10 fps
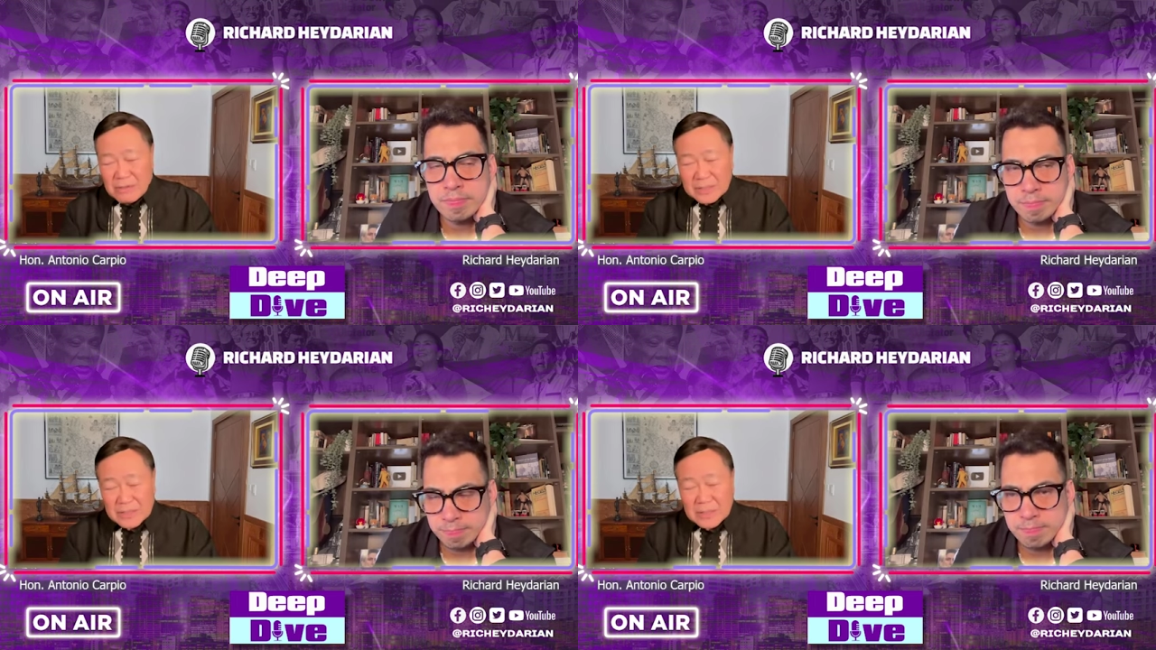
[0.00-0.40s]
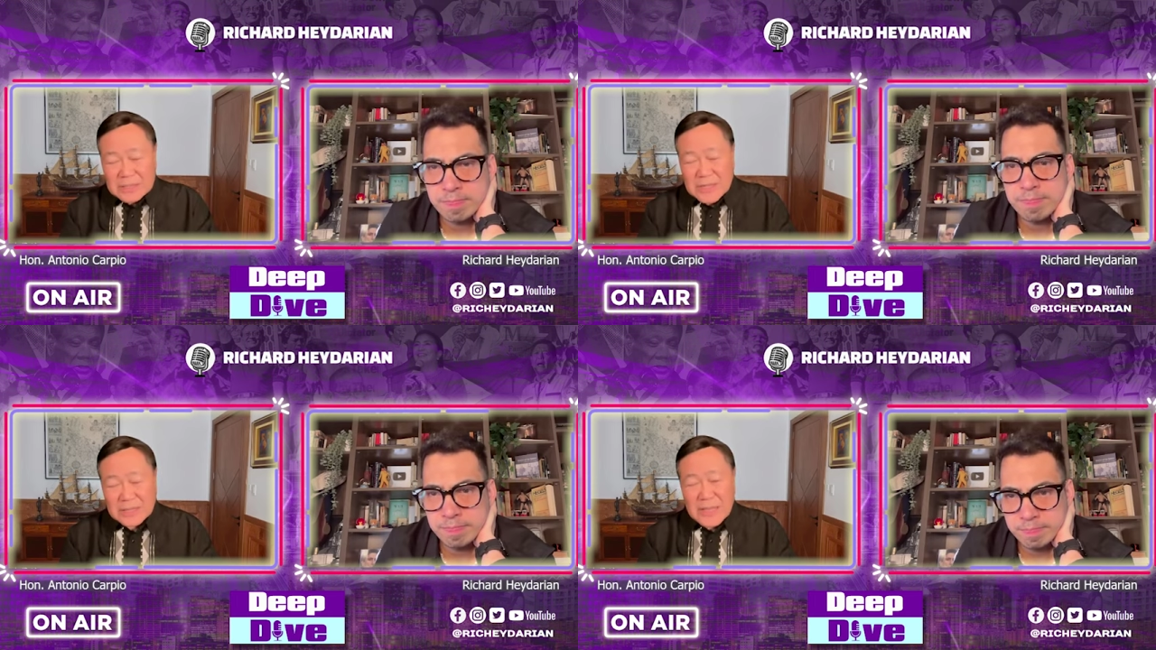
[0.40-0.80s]
Speaker 1: 30
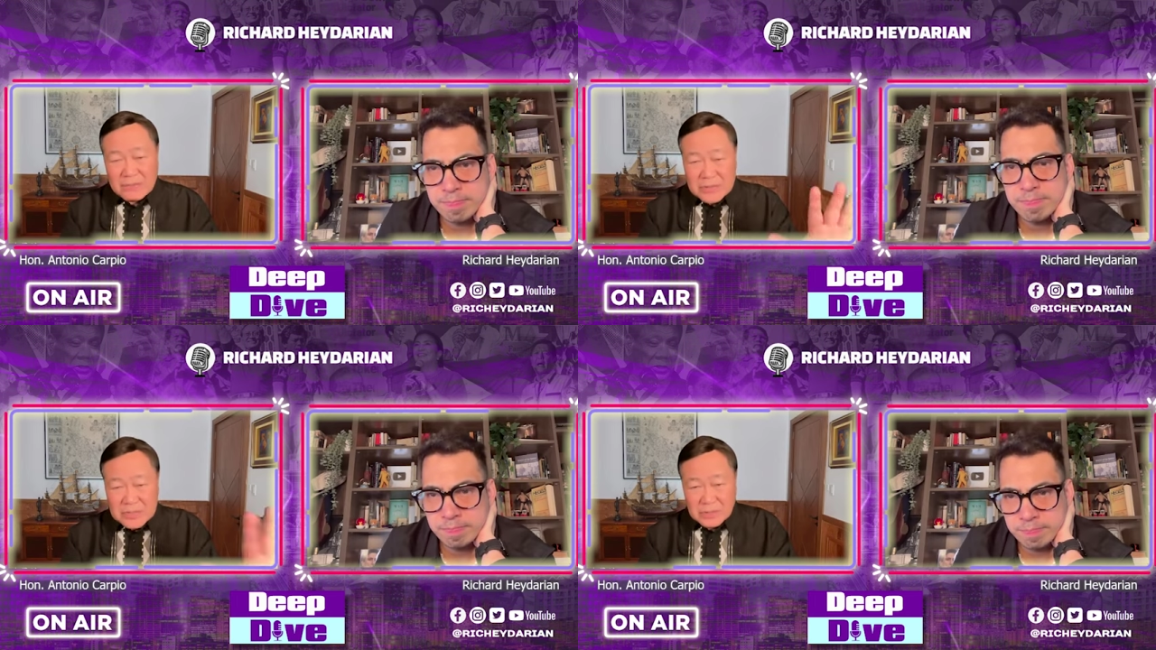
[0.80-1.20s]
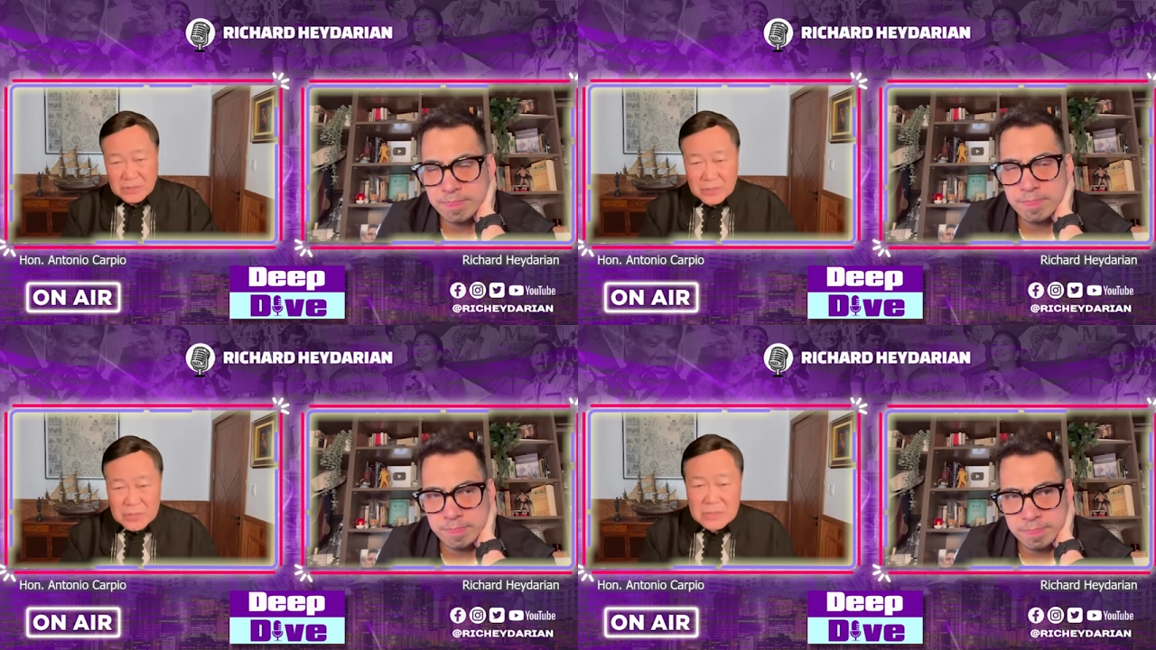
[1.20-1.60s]
centavos are
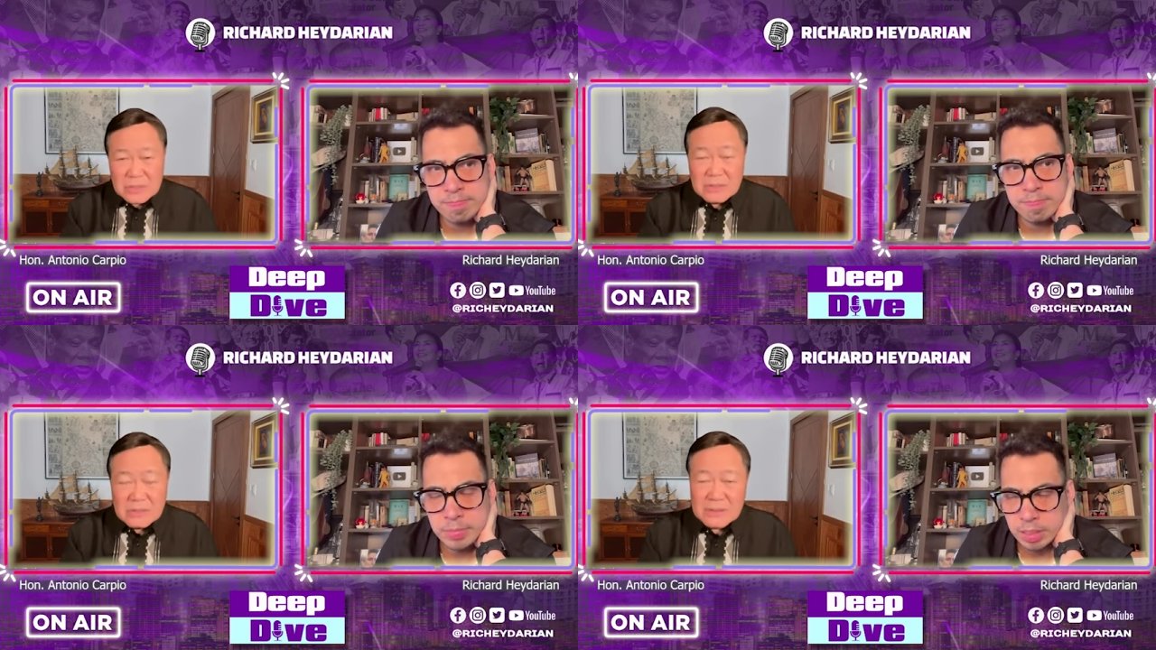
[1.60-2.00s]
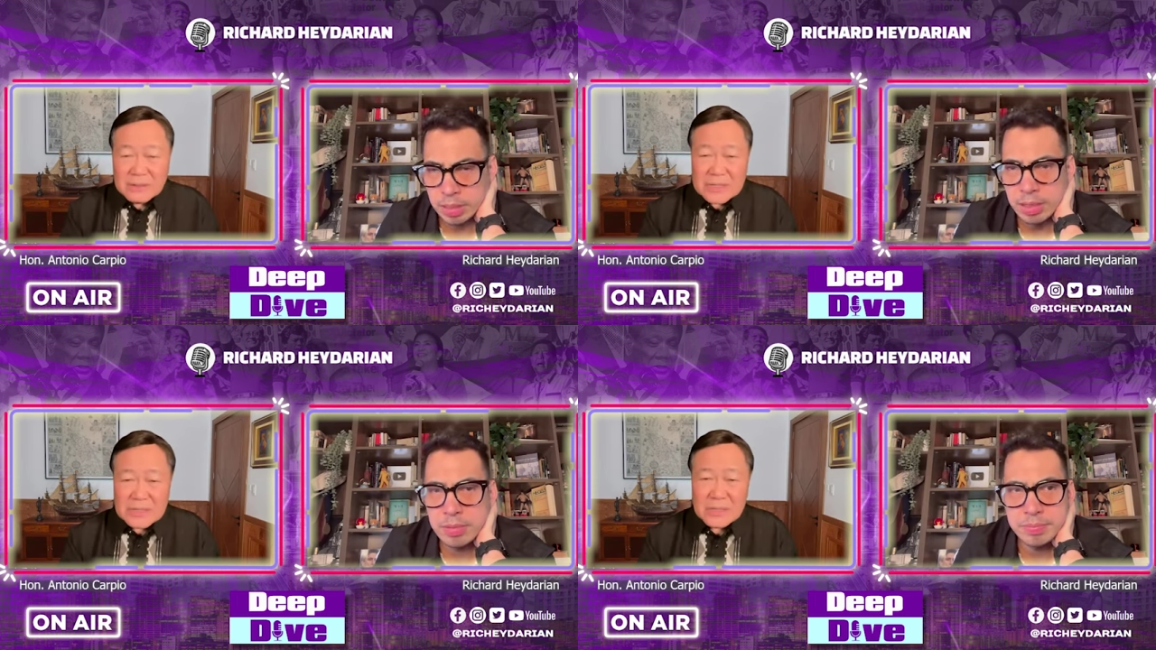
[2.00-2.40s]
used, the
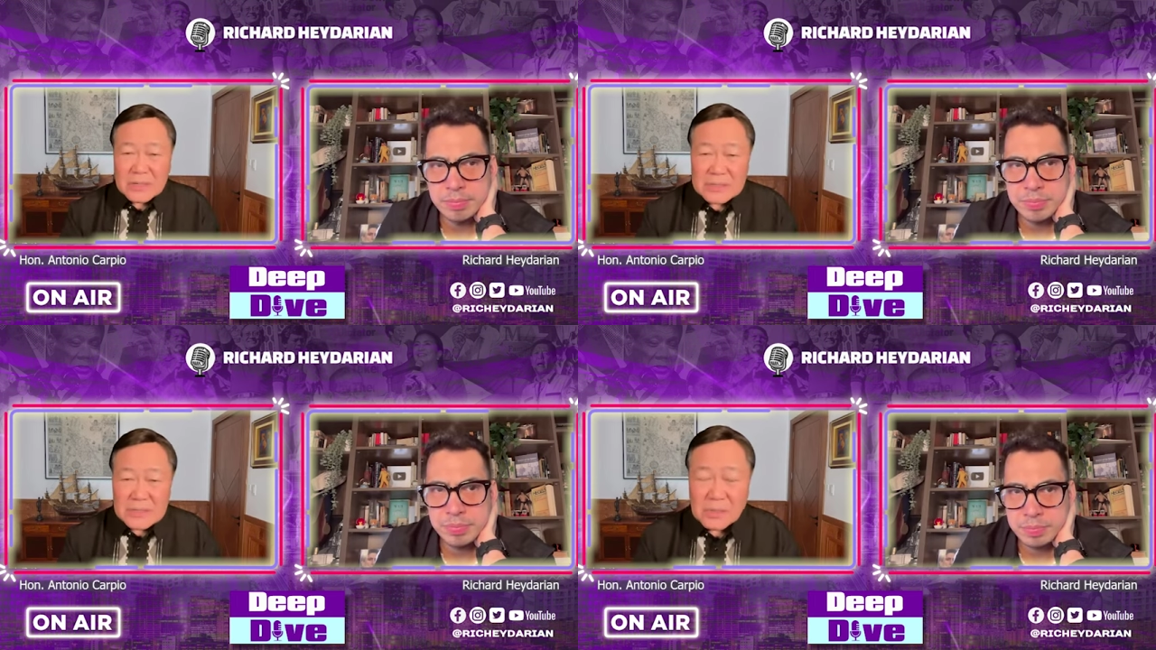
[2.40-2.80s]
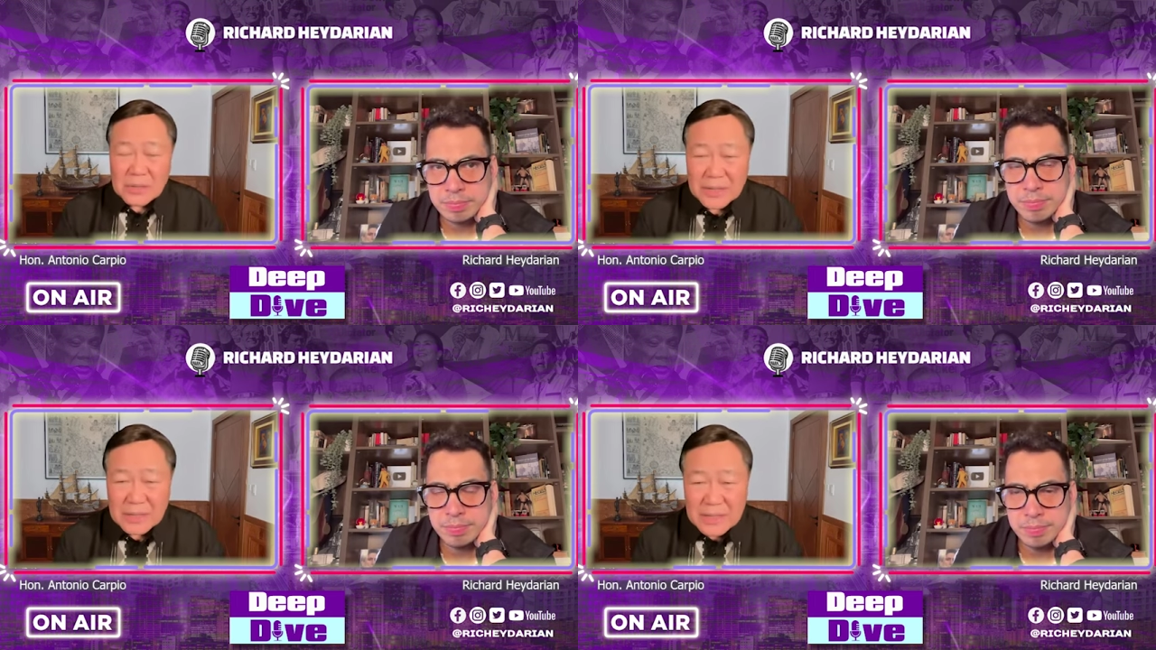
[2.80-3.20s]
rest are
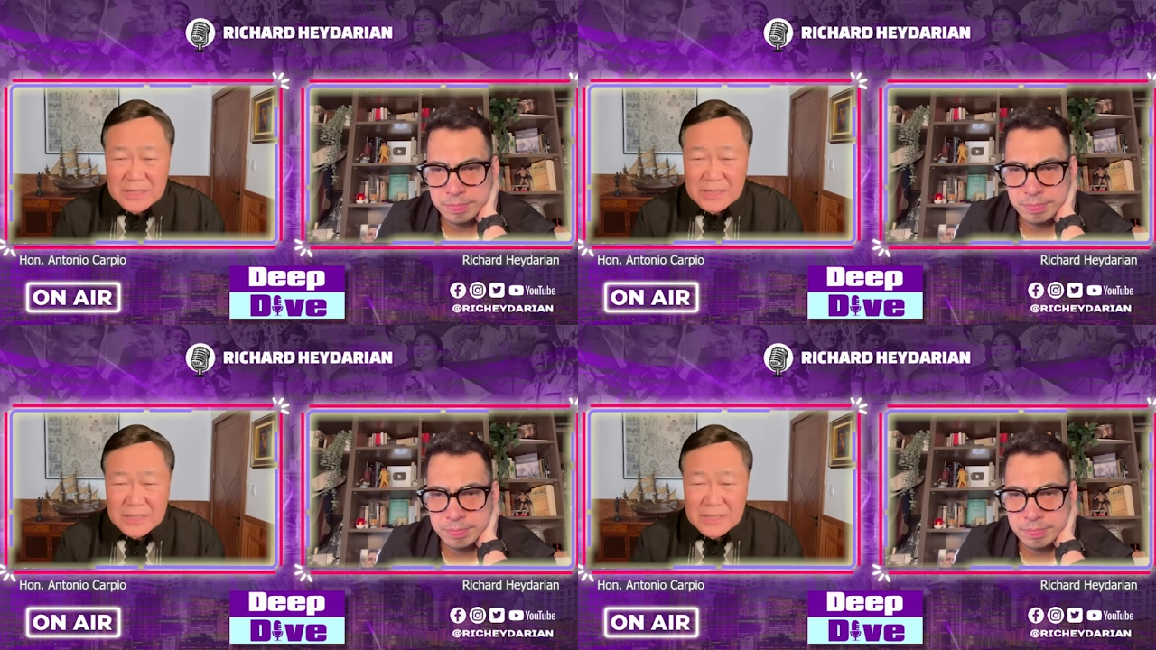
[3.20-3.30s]
stolen.